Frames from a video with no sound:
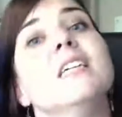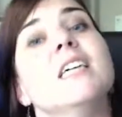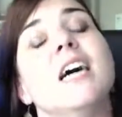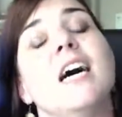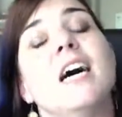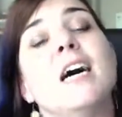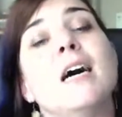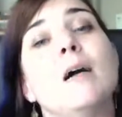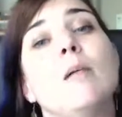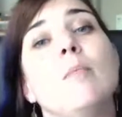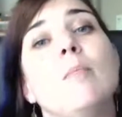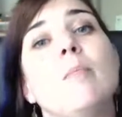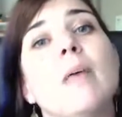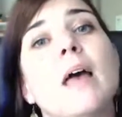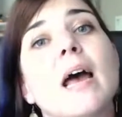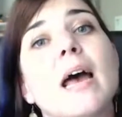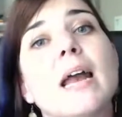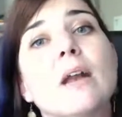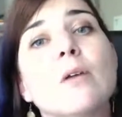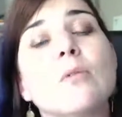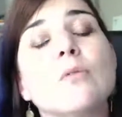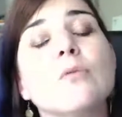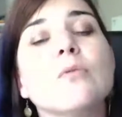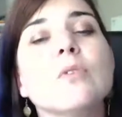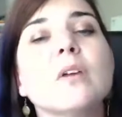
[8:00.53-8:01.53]
And
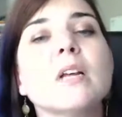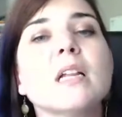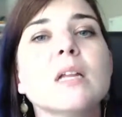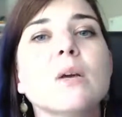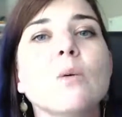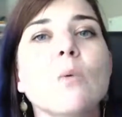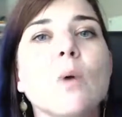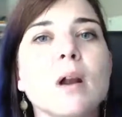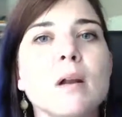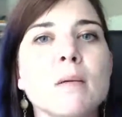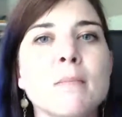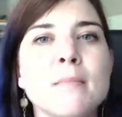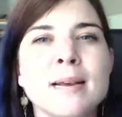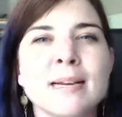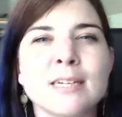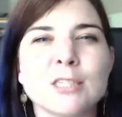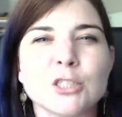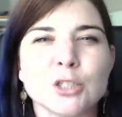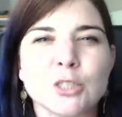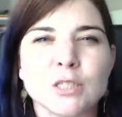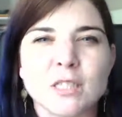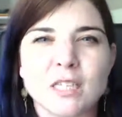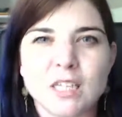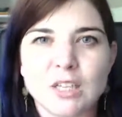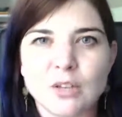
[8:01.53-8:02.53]
I really want to make
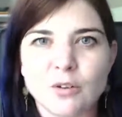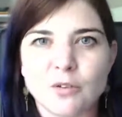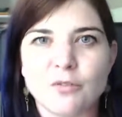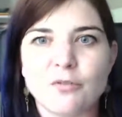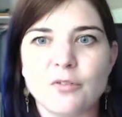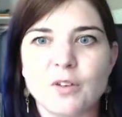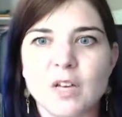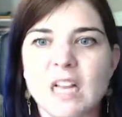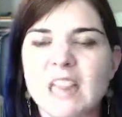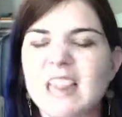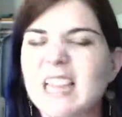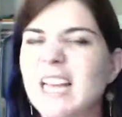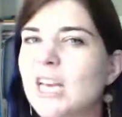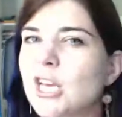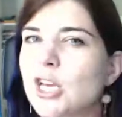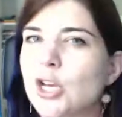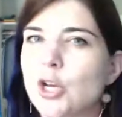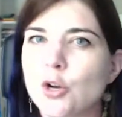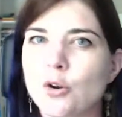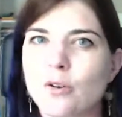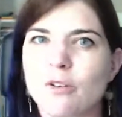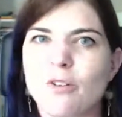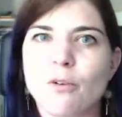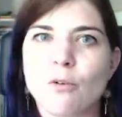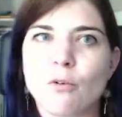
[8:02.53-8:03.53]
sure that you feel like
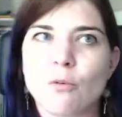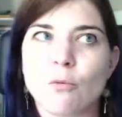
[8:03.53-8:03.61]
you're